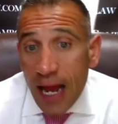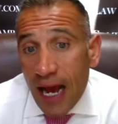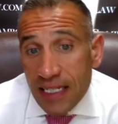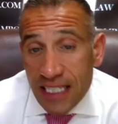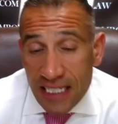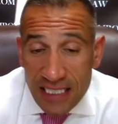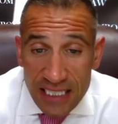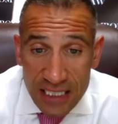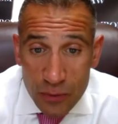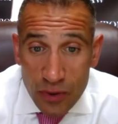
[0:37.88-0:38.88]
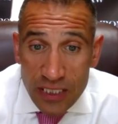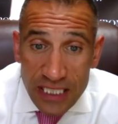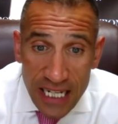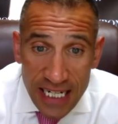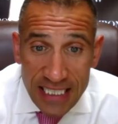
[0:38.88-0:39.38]
Section
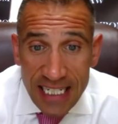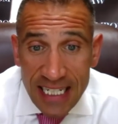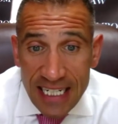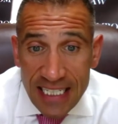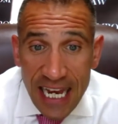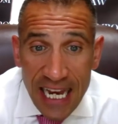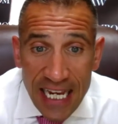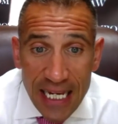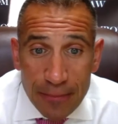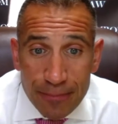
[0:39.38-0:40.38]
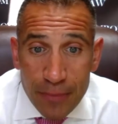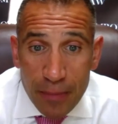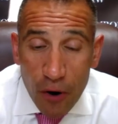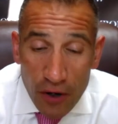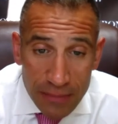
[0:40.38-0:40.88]
6106 is a
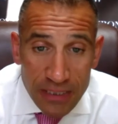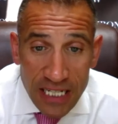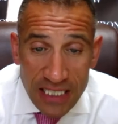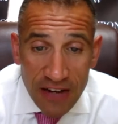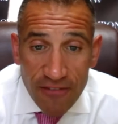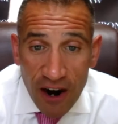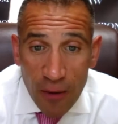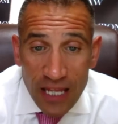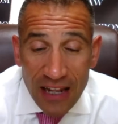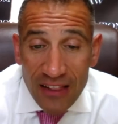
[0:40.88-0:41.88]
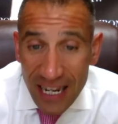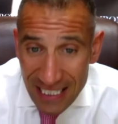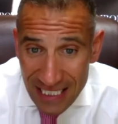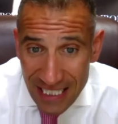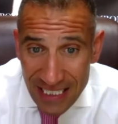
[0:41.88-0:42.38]
person possessing a firearm without a
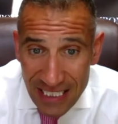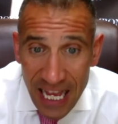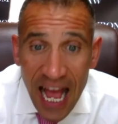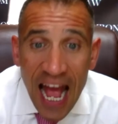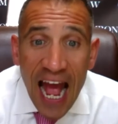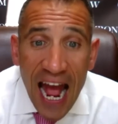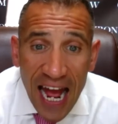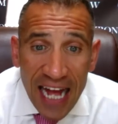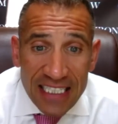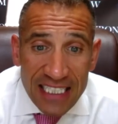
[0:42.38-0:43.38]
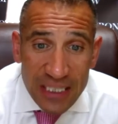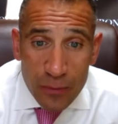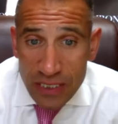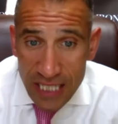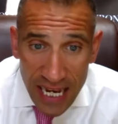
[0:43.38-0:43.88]
license. And
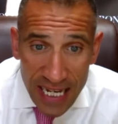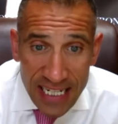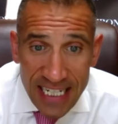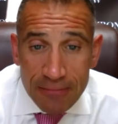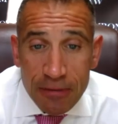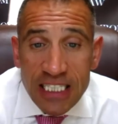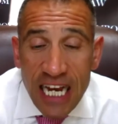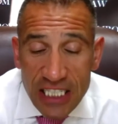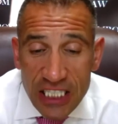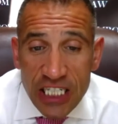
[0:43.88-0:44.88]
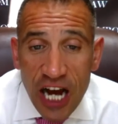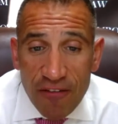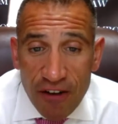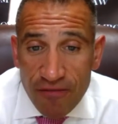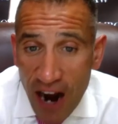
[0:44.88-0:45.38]
6110 is possession
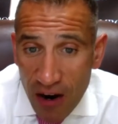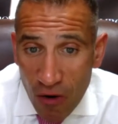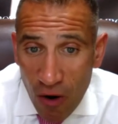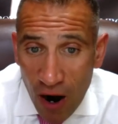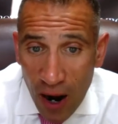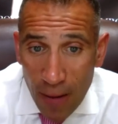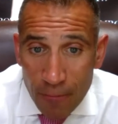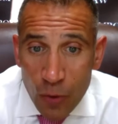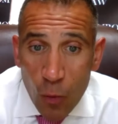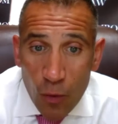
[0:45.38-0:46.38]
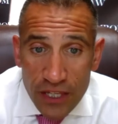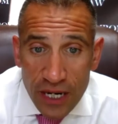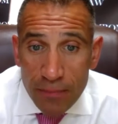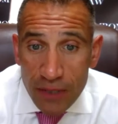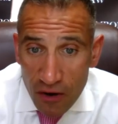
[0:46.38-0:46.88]
of a firearm with an
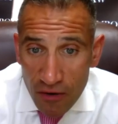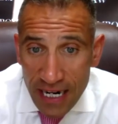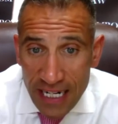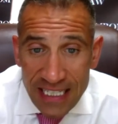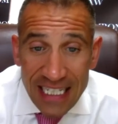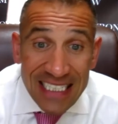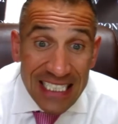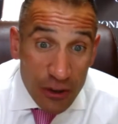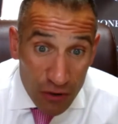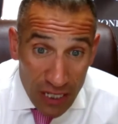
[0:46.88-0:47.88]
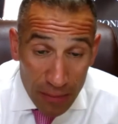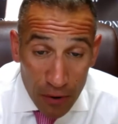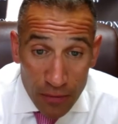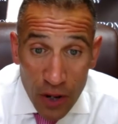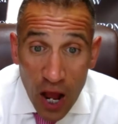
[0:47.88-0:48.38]
obliterated serial
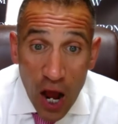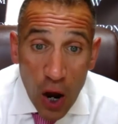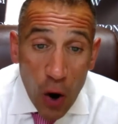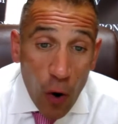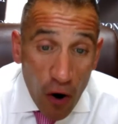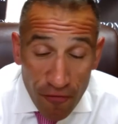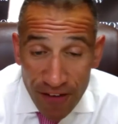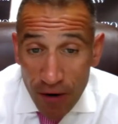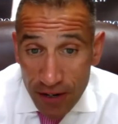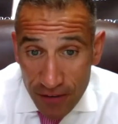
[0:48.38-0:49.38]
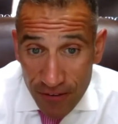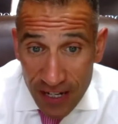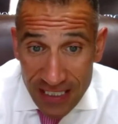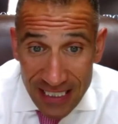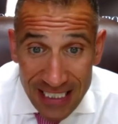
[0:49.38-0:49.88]
number. All felony
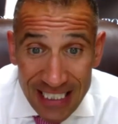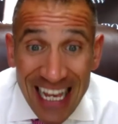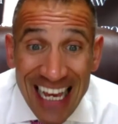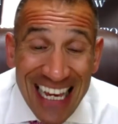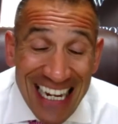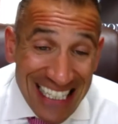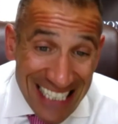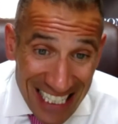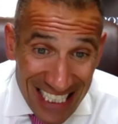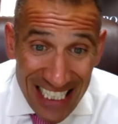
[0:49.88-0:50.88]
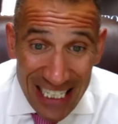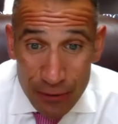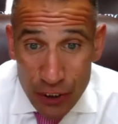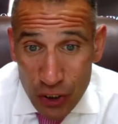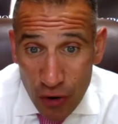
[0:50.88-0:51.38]
offenses. In addition, he
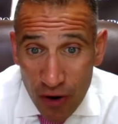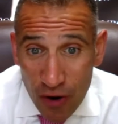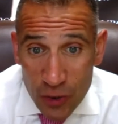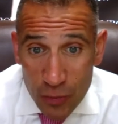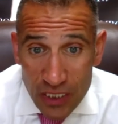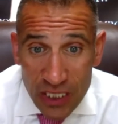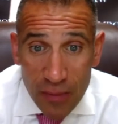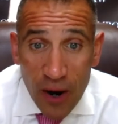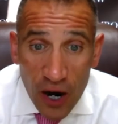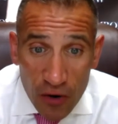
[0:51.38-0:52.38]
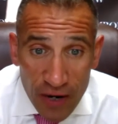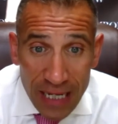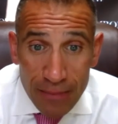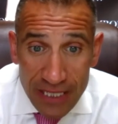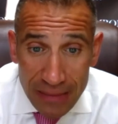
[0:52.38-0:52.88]
was charged with some
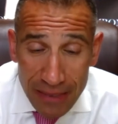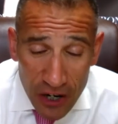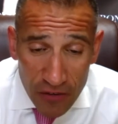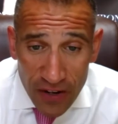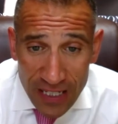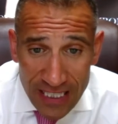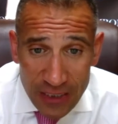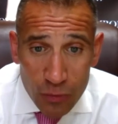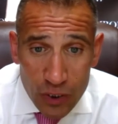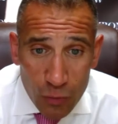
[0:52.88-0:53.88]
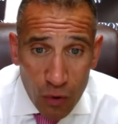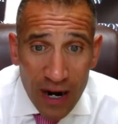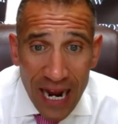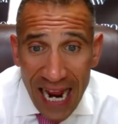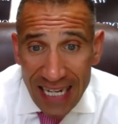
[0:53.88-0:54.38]
ungraded misdemeanor offenses, which
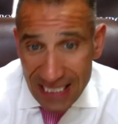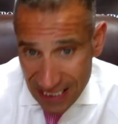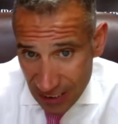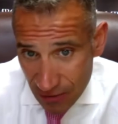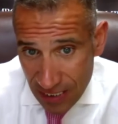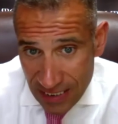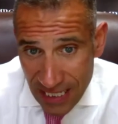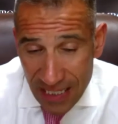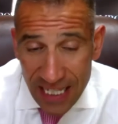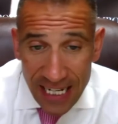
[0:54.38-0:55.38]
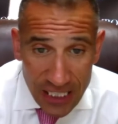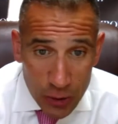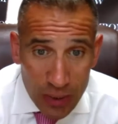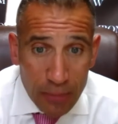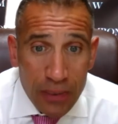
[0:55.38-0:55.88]
weren't as serious. Now, the issue
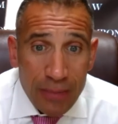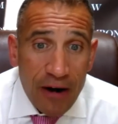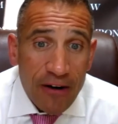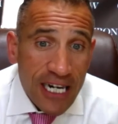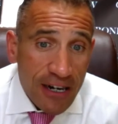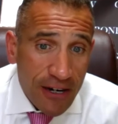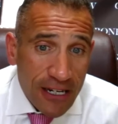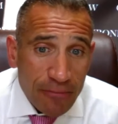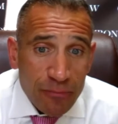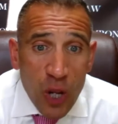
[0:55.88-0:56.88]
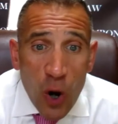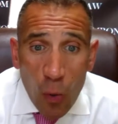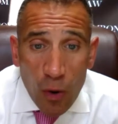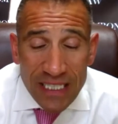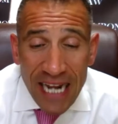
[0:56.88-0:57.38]
with the preliminary hearing
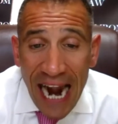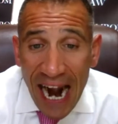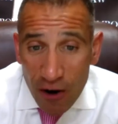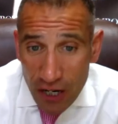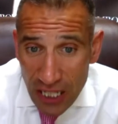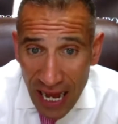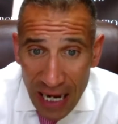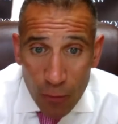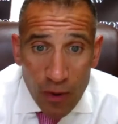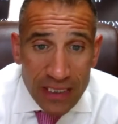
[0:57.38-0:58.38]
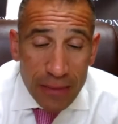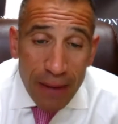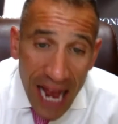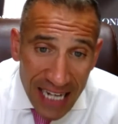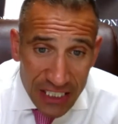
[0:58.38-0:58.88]
was that our client was the
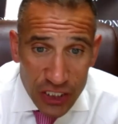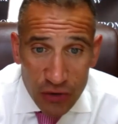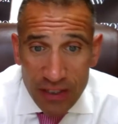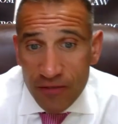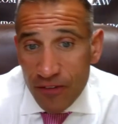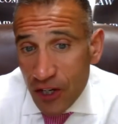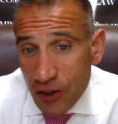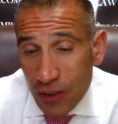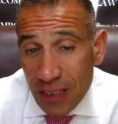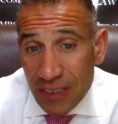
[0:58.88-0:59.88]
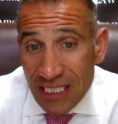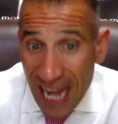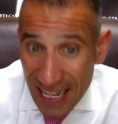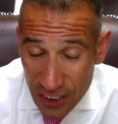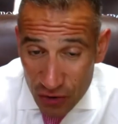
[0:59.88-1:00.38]
passenger in the vehicle. He was
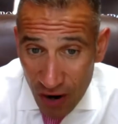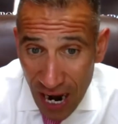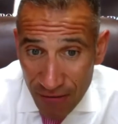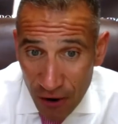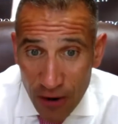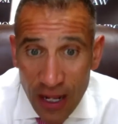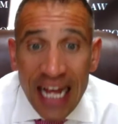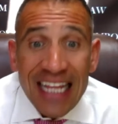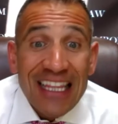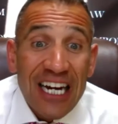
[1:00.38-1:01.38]
not the driver. The